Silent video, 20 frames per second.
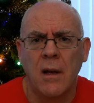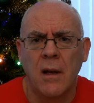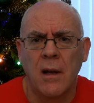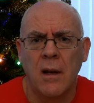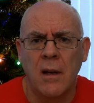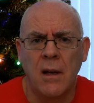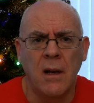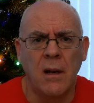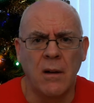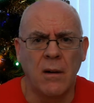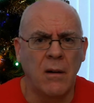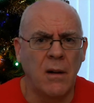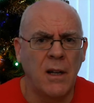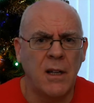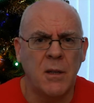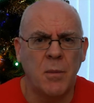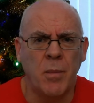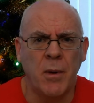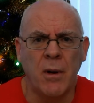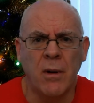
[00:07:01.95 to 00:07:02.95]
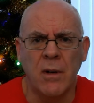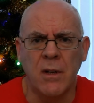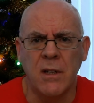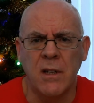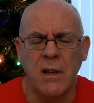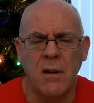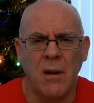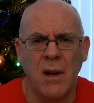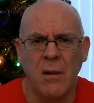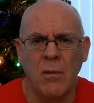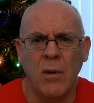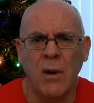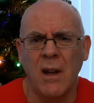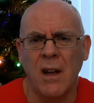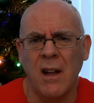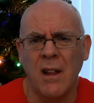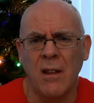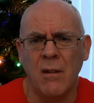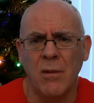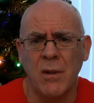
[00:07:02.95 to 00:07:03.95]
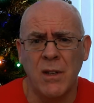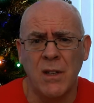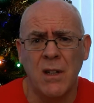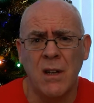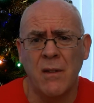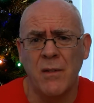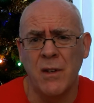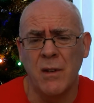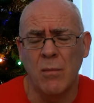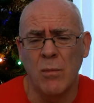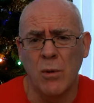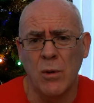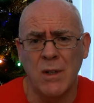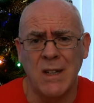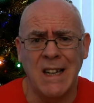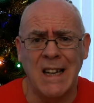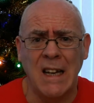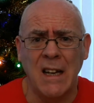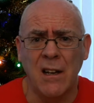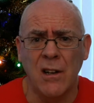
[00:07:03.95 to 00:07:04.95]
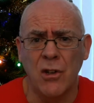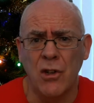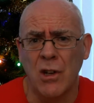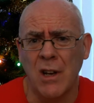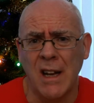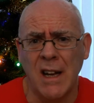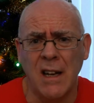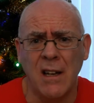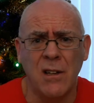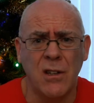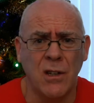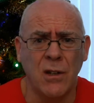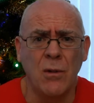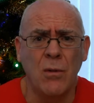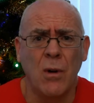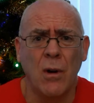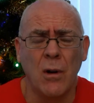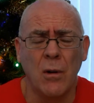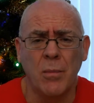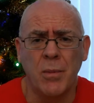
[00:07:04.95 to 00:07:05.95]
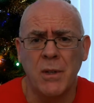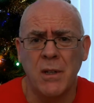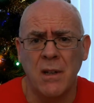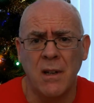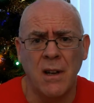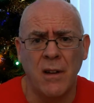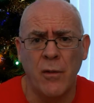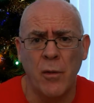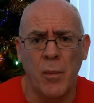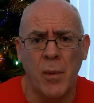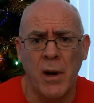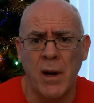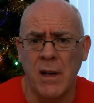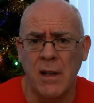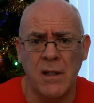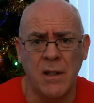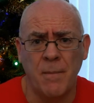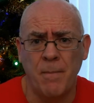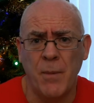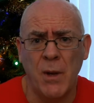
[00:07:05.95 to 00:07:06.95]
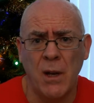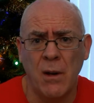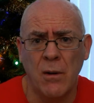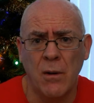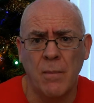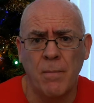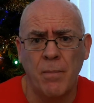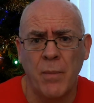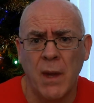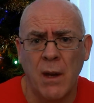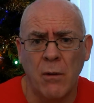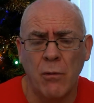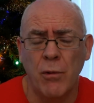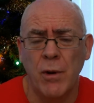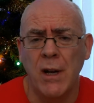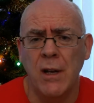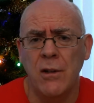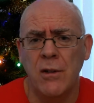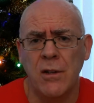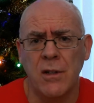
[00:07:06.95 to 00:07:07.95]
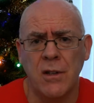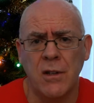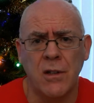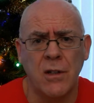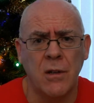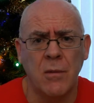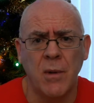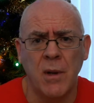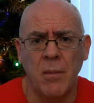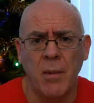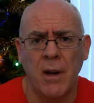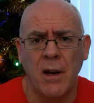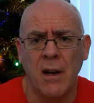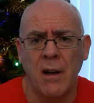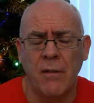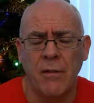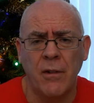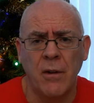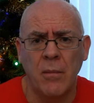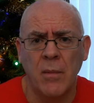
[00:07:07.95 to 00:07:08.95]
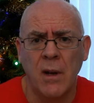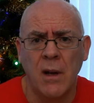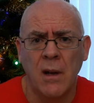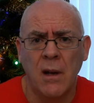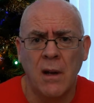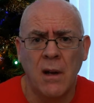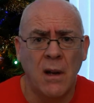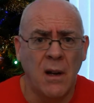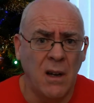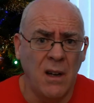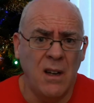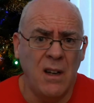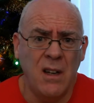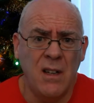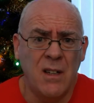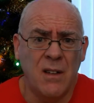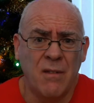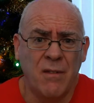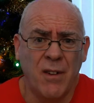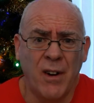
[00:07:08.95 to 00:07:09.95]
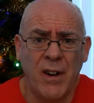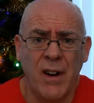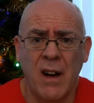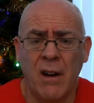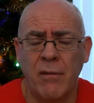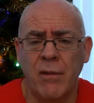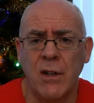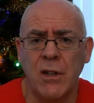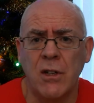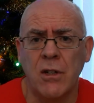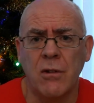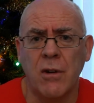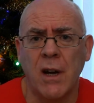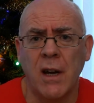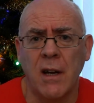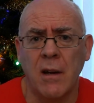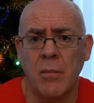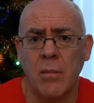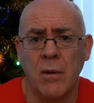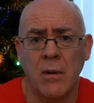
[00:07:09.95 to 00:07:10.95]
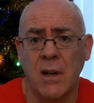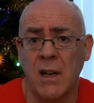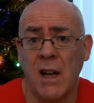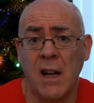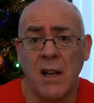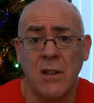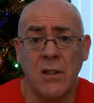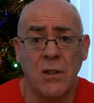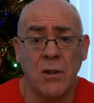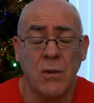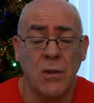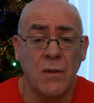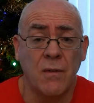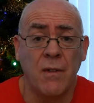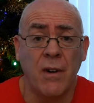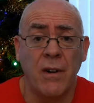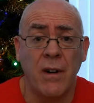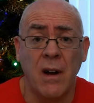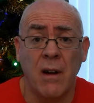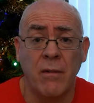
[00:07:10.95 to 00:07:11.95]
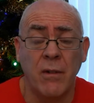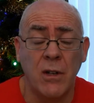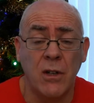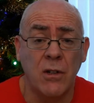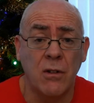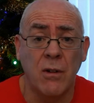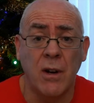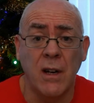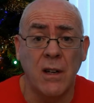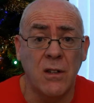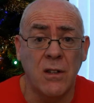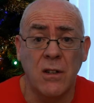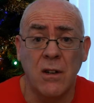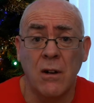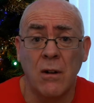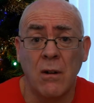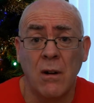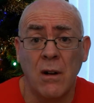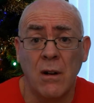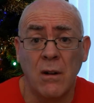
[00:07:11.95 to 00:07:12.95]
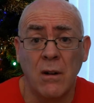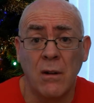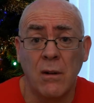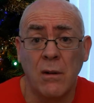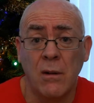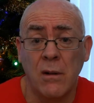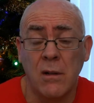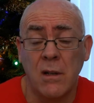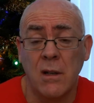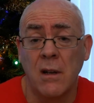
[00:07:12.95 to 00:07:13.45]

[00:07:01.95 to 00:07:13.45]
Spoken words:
You know, let's be honest, he wouldn't get in the reserves at most English League 2 clubs, never mind, you know, Rangers or somebody being after him. He's a very average striker, but against us, very average strikers score a lot of goals.